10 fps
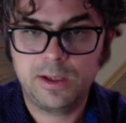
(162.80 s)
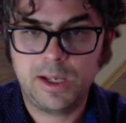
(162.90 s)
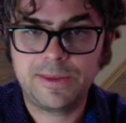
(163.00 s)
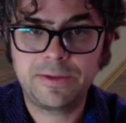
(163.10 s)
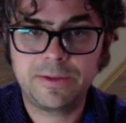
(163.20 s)

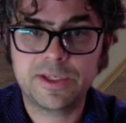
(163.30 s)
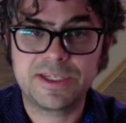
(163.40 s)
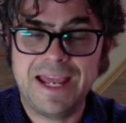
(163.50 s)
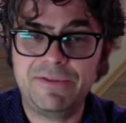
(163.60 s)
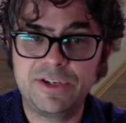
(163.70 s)
I think that this
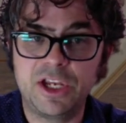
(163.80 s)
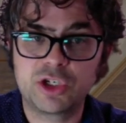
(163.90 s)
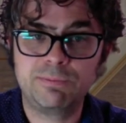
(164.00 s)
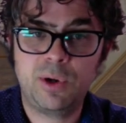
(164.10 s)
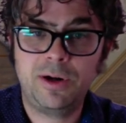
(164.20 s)

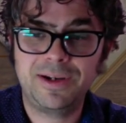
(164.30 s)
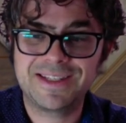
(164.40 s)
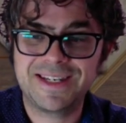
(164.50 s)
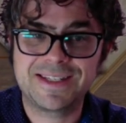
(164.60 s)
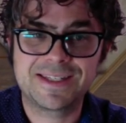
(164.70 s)
navigation bar is
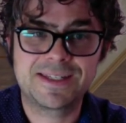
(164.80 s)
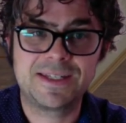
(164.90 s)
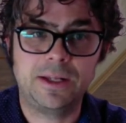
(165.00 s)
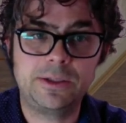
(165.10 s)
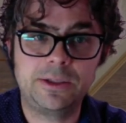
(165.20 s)
a
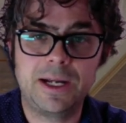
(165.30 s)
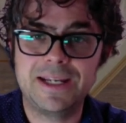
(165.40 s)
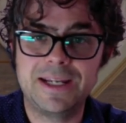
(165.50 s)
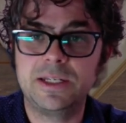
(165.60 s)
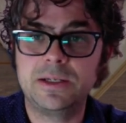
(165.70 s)
stellar
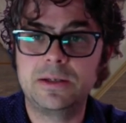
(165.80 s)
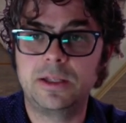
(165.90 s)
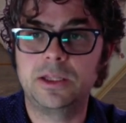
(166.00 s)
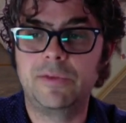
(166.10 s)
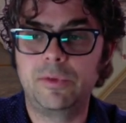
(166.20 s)
idea. I
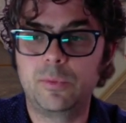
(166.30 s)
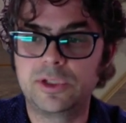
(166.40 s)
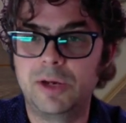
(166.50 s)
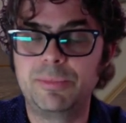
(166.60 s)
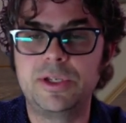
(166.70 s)
love it when
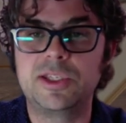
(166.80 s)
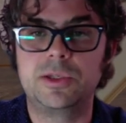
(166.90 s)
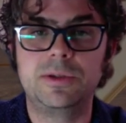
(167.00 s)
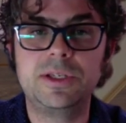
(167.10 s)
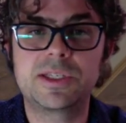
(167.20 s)
companies
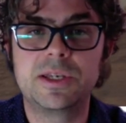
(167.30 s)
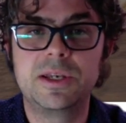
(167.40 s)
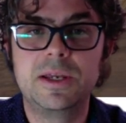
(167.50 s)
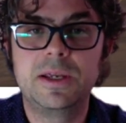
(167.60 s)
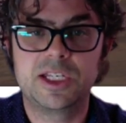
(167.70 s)
do this,
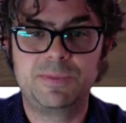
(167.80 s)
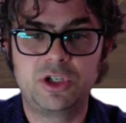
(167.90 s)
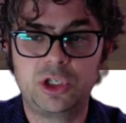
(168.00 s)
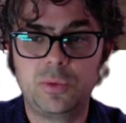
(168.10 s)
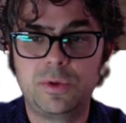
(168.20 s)

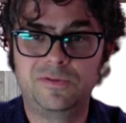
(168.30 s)
especially when it